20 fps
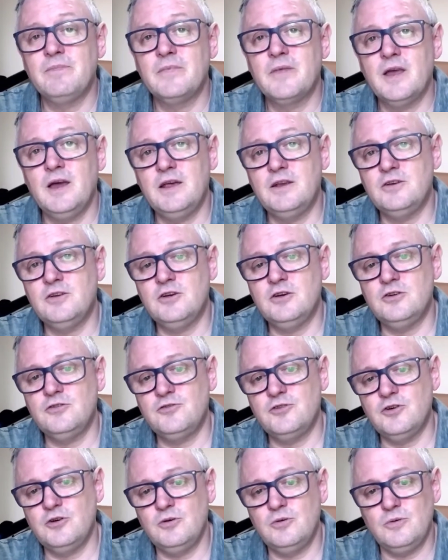And
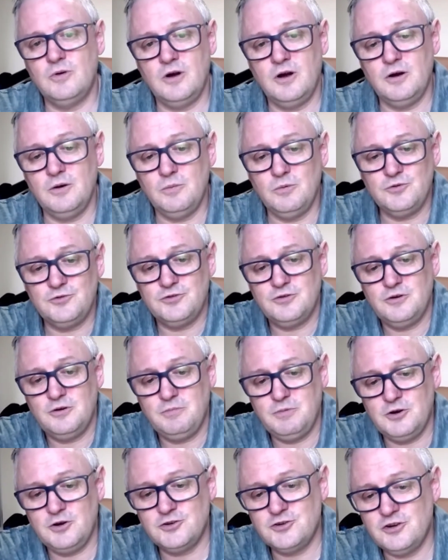so I want to
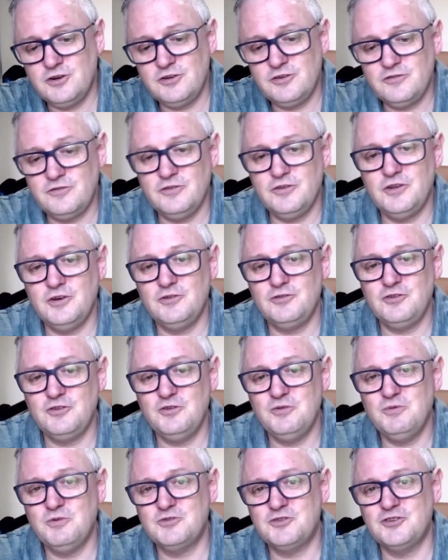apologise for those who
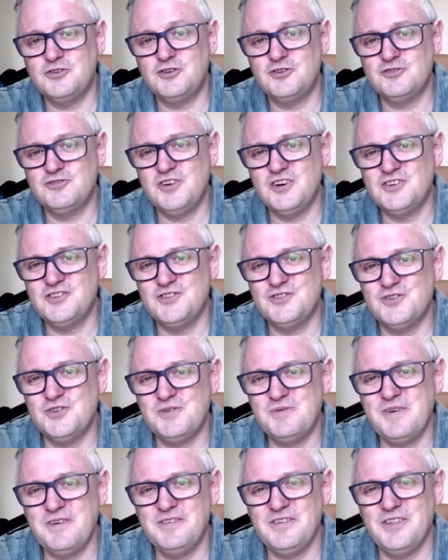wanted to try to join
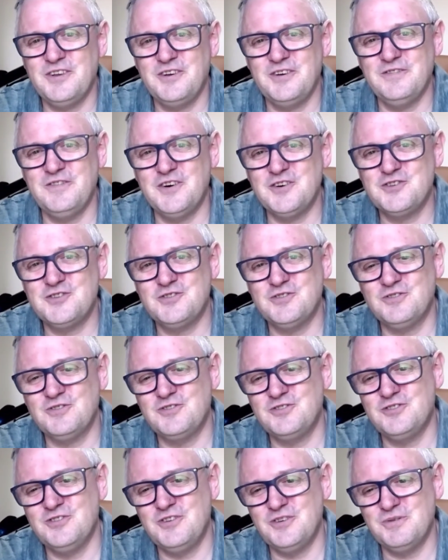me for the devotionals
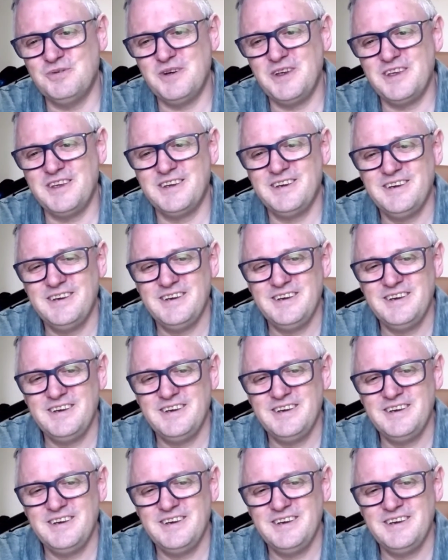during the week.